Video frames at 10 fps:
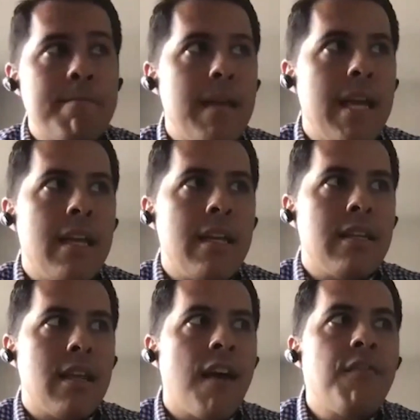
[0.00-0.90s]

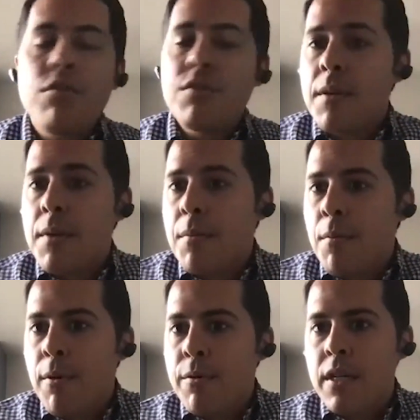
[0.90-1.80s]
And I've always been a big
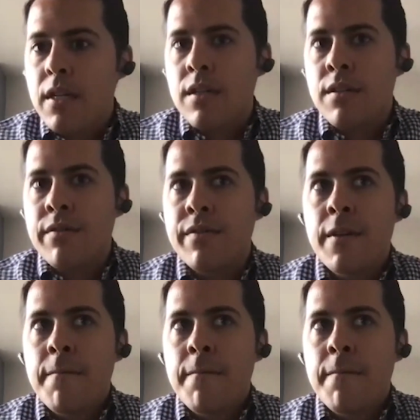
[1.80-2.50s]
proponent of,